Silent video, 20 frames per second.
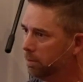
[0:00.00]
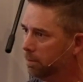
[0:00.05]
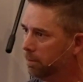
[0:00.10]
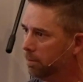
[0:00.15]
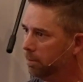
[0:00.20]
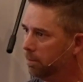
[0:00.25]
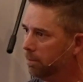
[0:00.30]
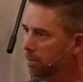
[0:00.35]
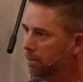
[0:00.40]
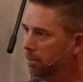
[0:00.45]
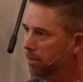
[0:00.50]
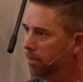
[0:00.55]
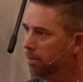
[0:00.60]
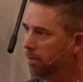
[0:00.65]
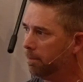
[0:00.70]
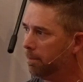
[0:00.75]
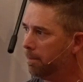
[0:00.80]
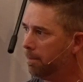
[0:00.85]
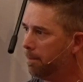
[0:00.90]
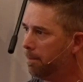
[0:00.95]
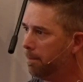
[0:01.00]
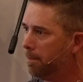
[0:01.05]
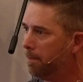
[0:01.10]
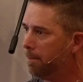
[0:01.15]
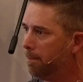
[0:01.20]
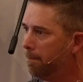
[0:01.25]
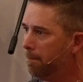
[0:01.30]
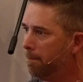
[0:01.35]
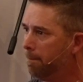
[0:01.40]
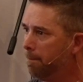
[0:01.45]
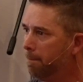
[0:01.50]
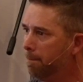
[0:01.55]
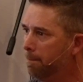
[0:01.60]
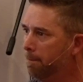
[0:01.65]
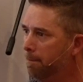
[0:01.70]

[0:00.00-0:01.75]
No one is speaking in this clip.